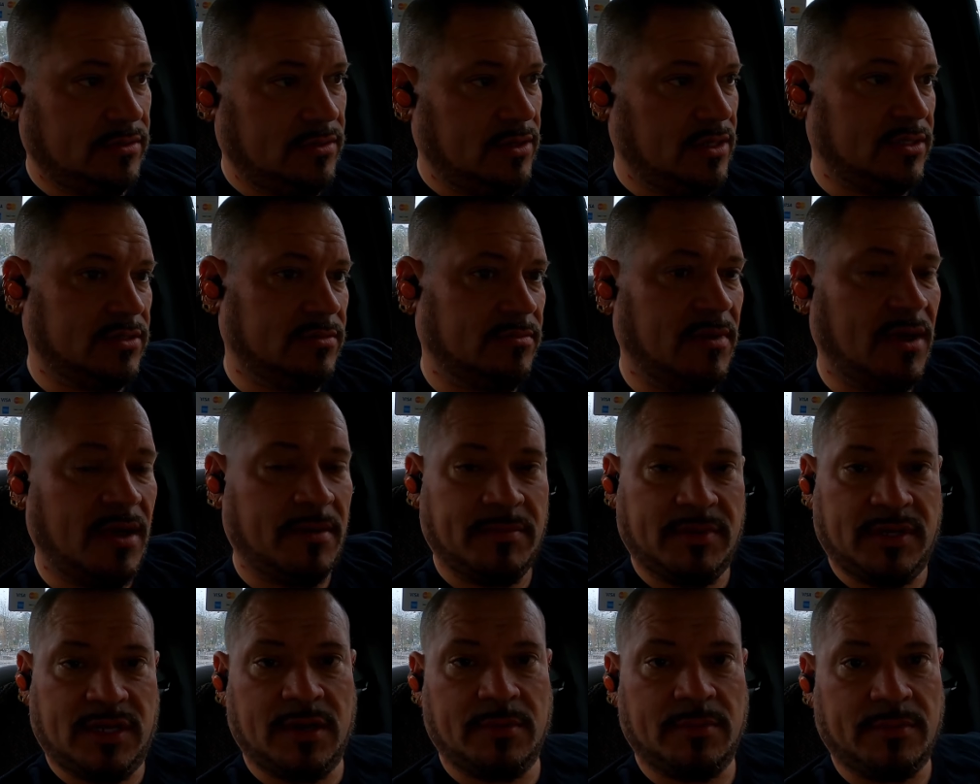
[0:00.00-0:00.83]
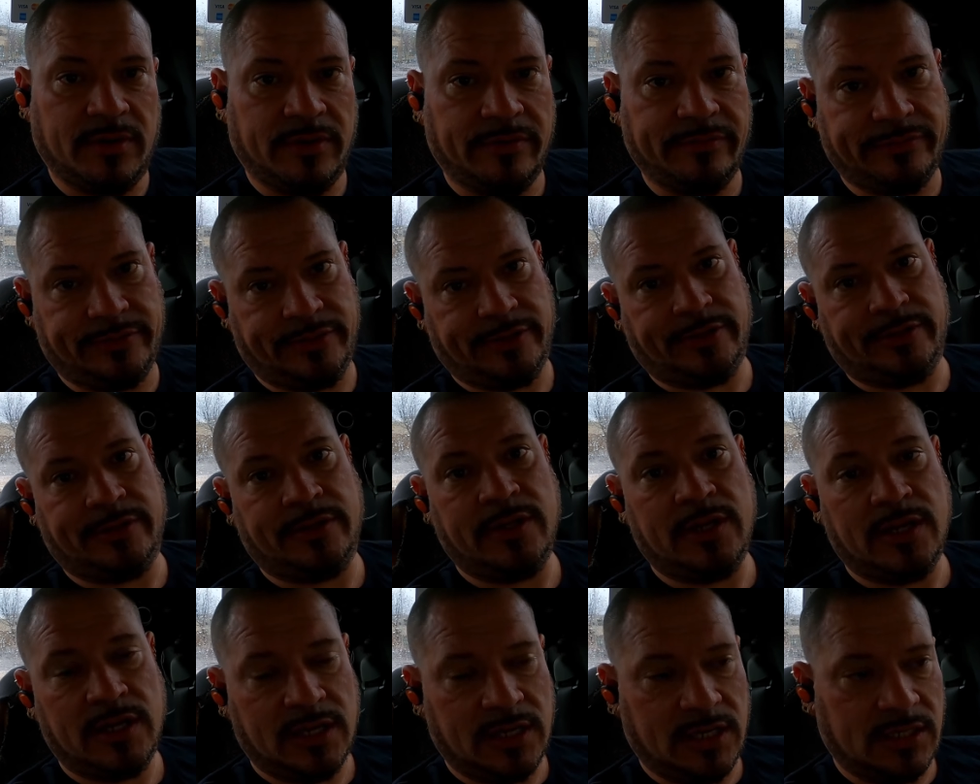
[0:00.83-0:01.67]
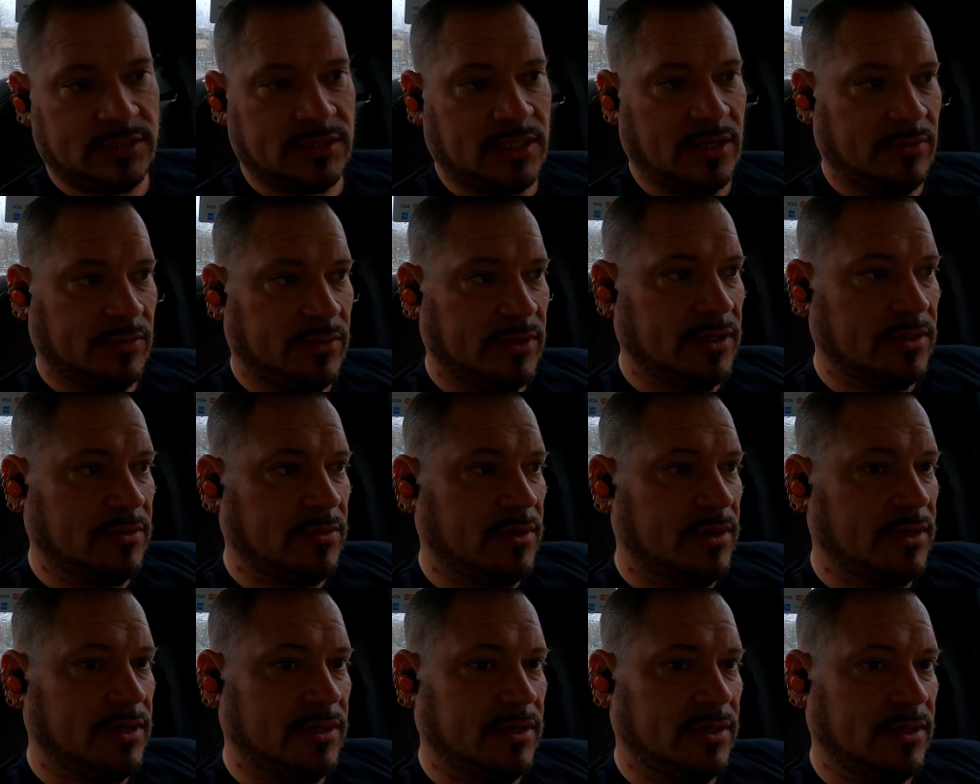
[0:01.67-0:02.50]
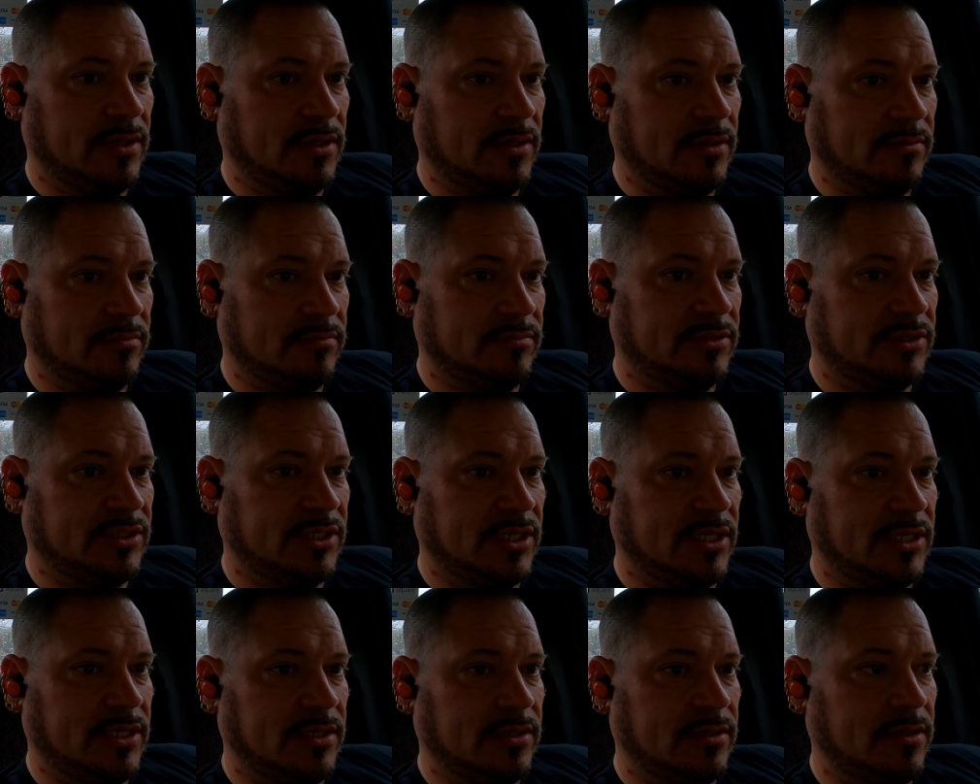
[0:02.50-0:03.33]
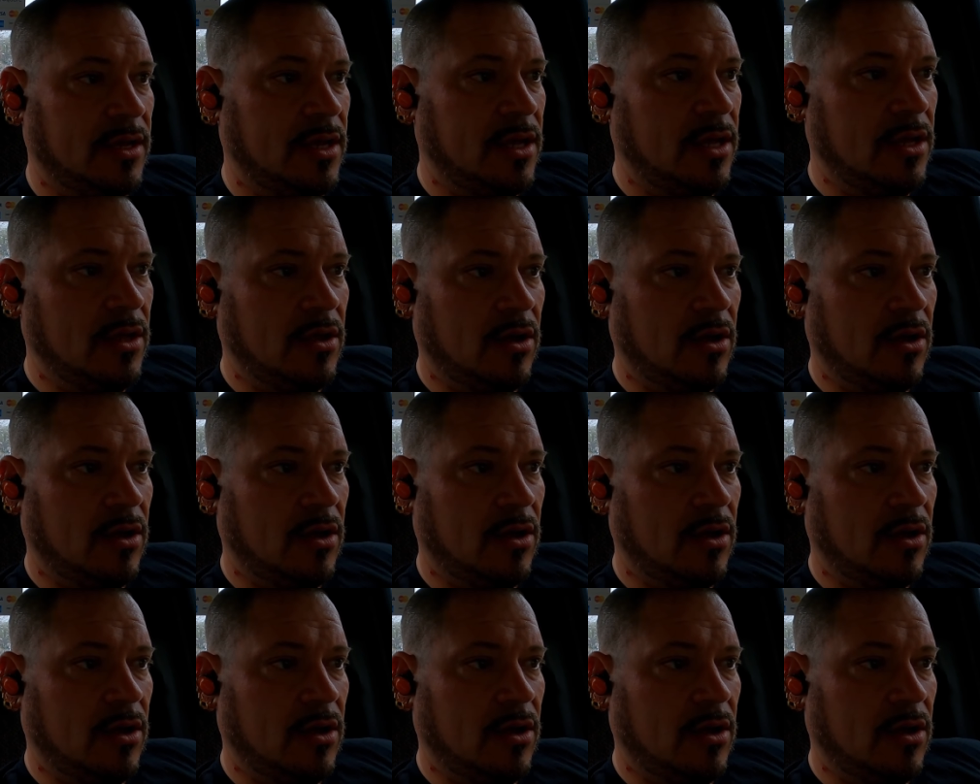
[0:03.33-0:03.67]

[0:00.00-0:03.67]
doesn't mind me coming over there because I really want to um, see